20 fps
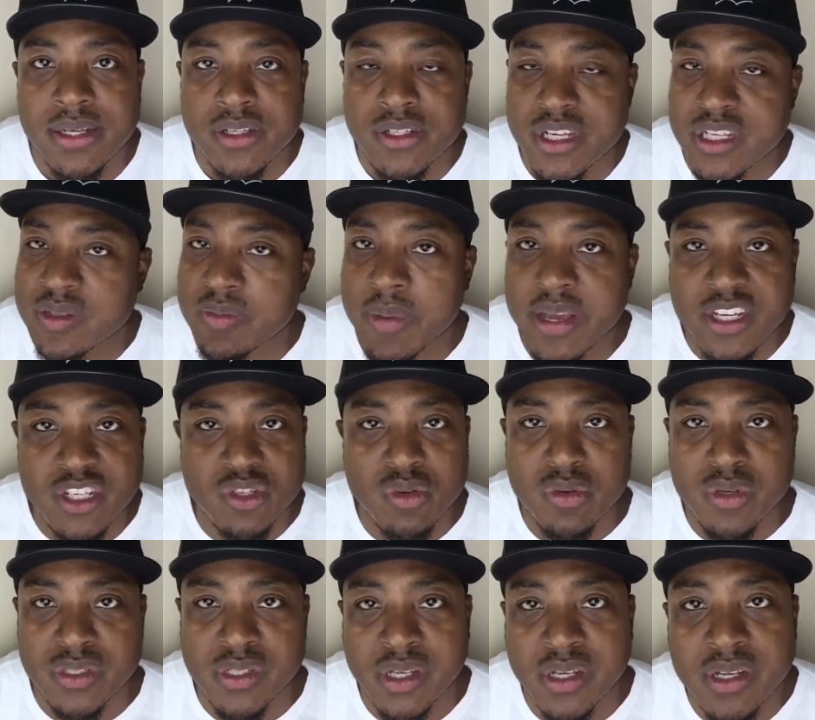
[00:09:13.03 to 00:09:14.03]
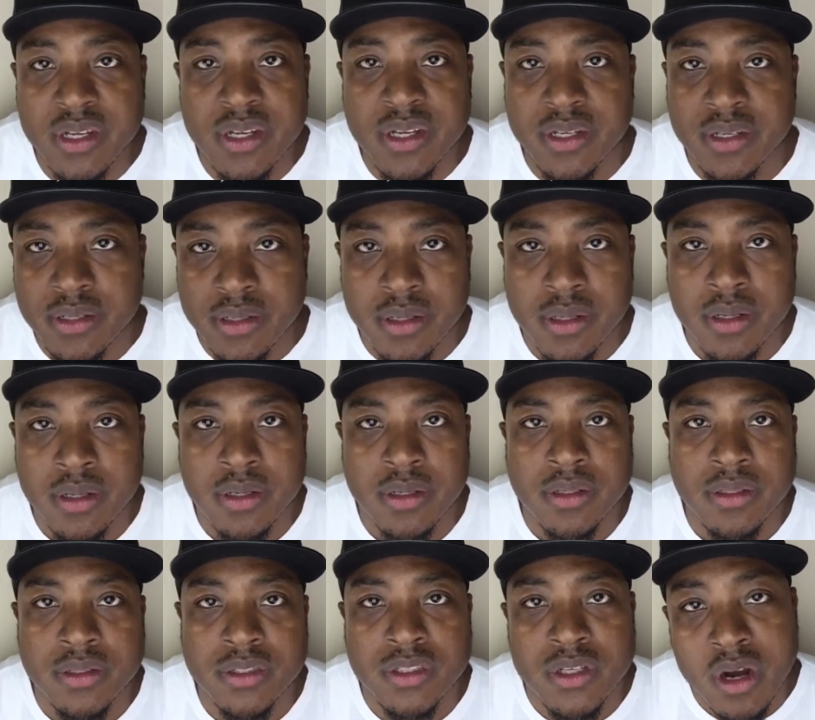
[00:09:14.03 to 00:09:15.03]
Just make sure it's a good,
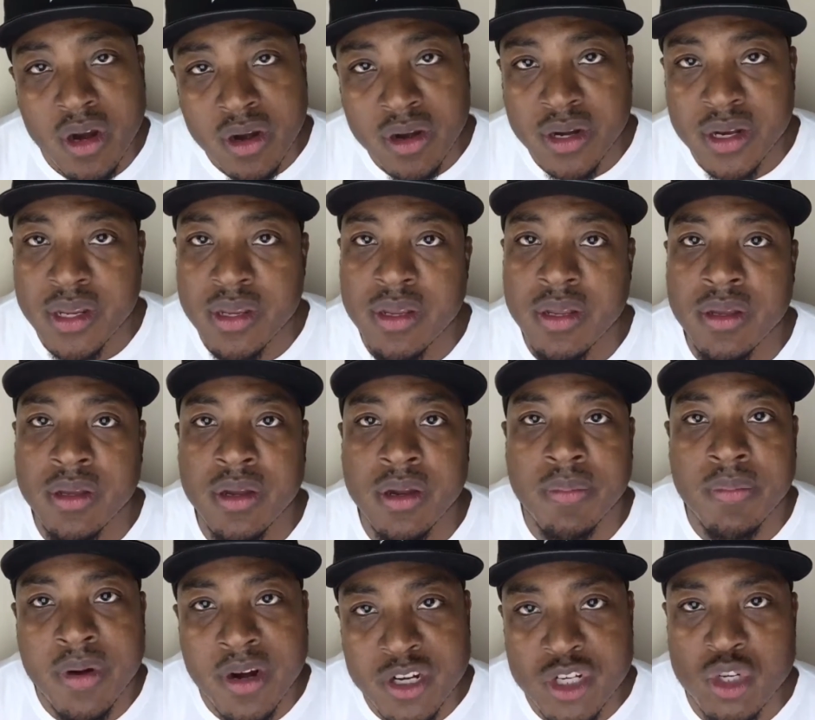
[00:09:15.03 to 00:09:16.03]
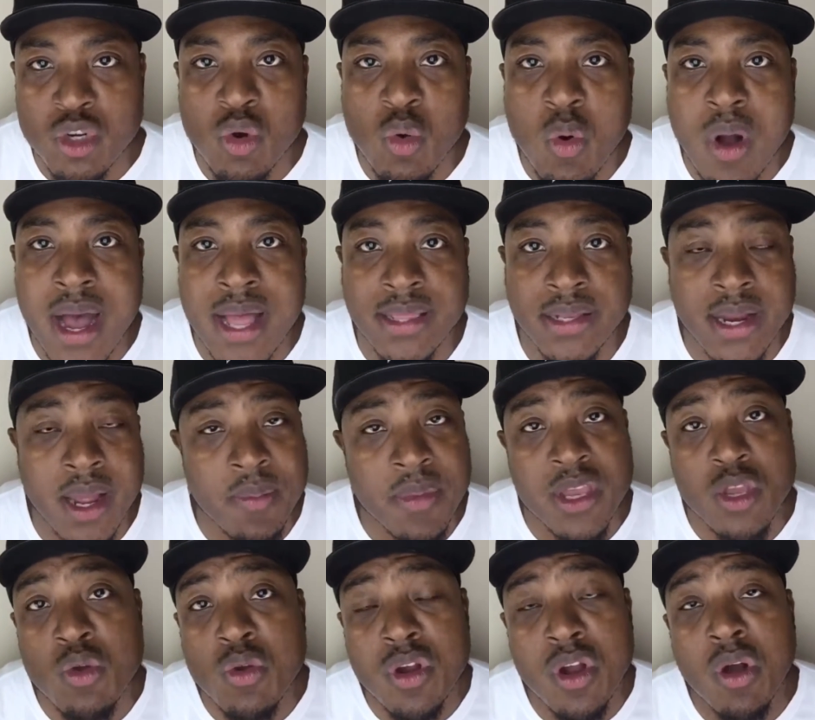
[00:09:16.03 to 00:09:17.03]
sturdy, commercial quality. I
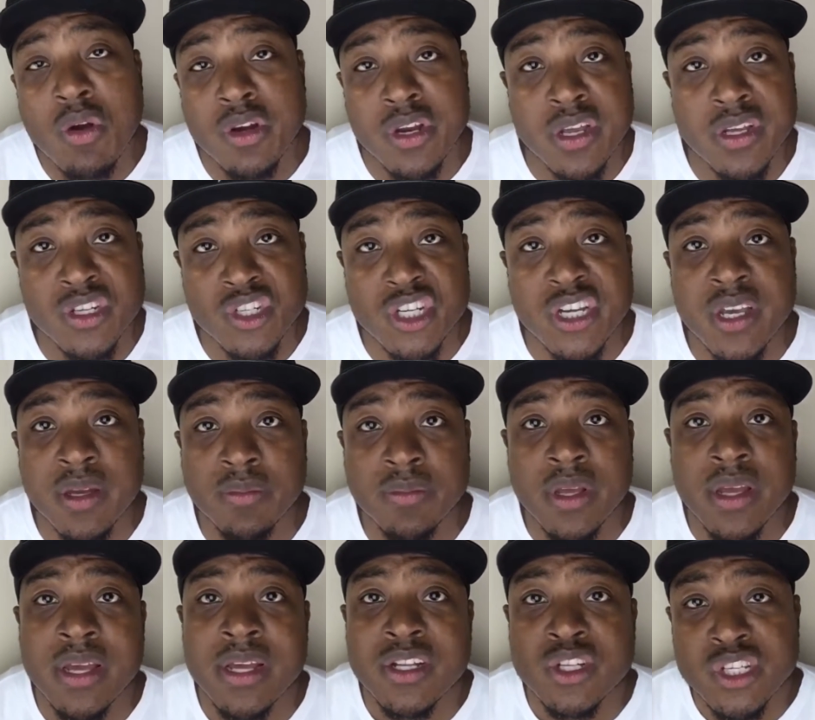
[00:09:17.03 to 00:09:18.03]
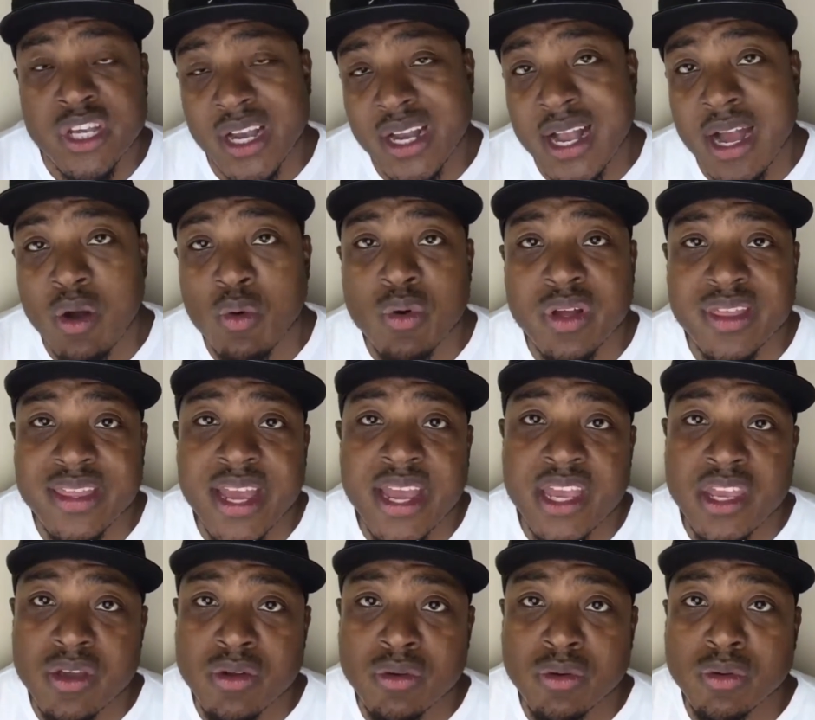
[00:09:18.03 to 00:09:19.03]
mean, you can go to your gym, check out what
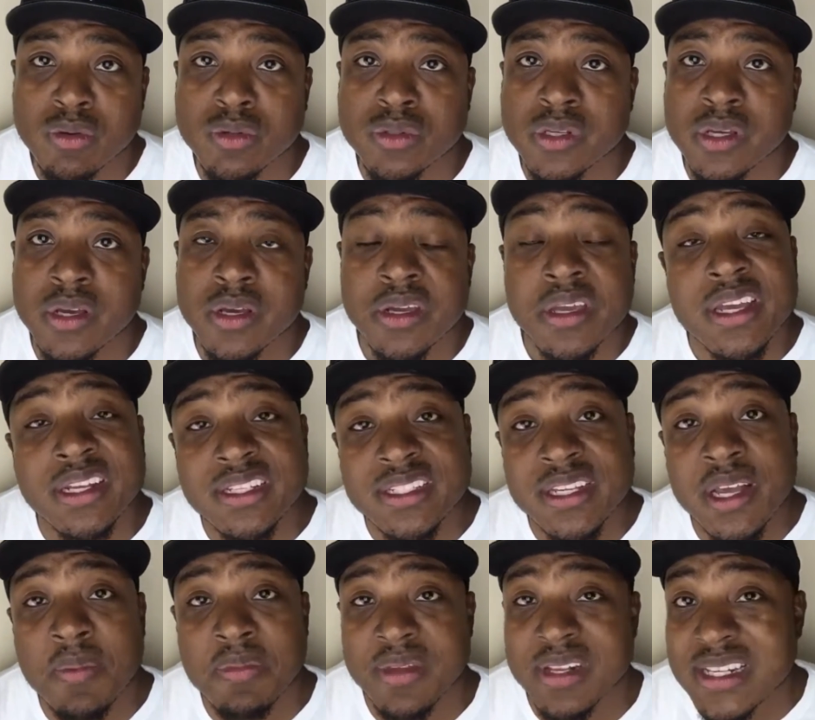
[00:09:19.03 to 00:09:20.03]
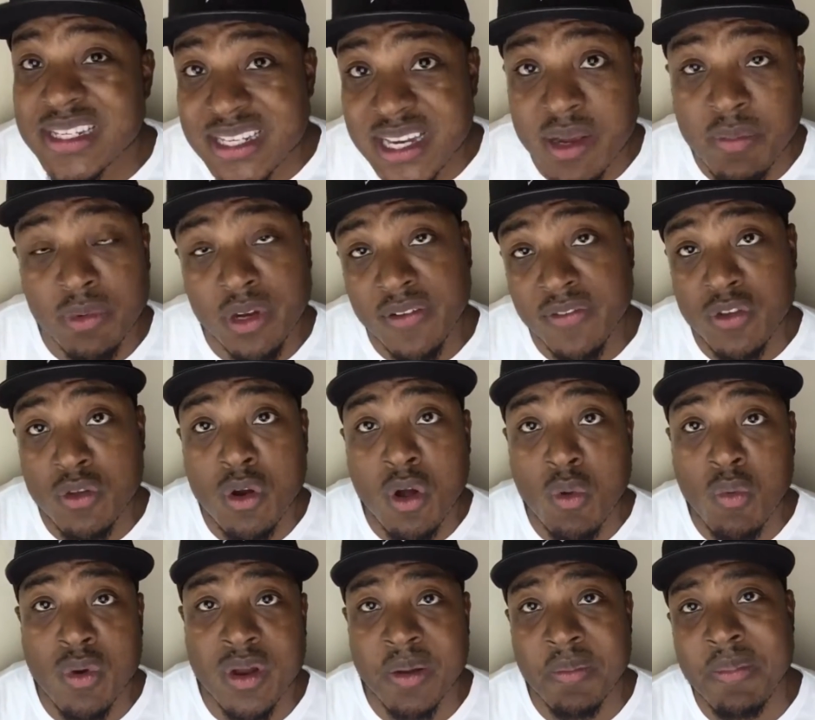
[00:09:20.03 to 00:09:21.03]
they use, get something similar if you
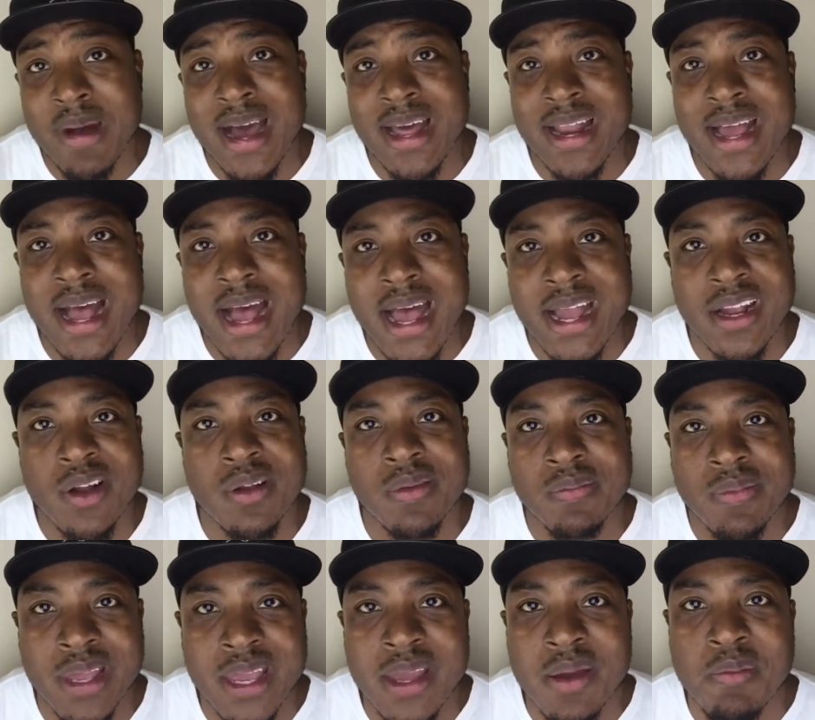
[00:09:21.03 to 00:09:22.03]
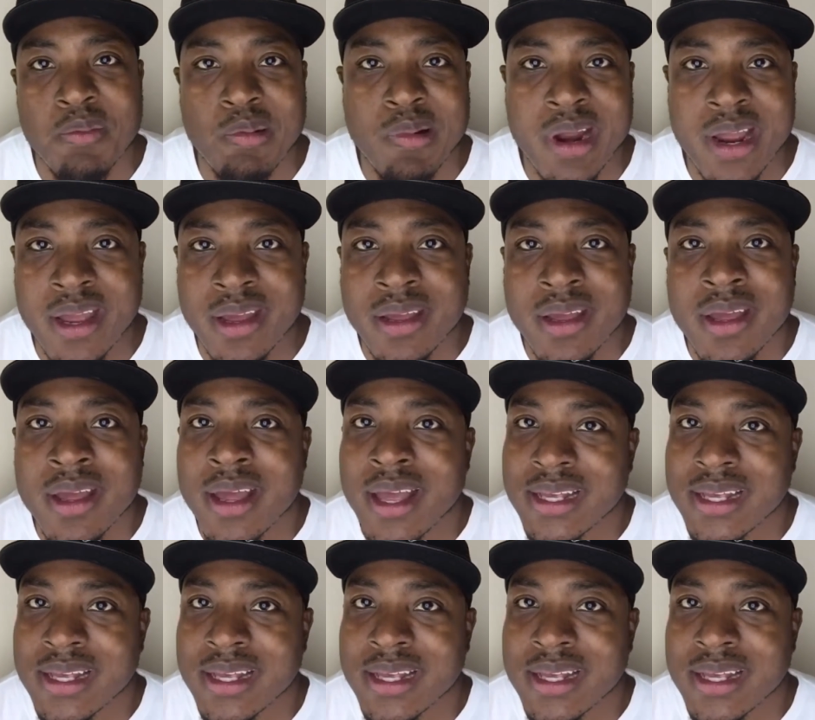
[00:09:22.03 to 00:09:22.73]
don't want to buy the high-end brand.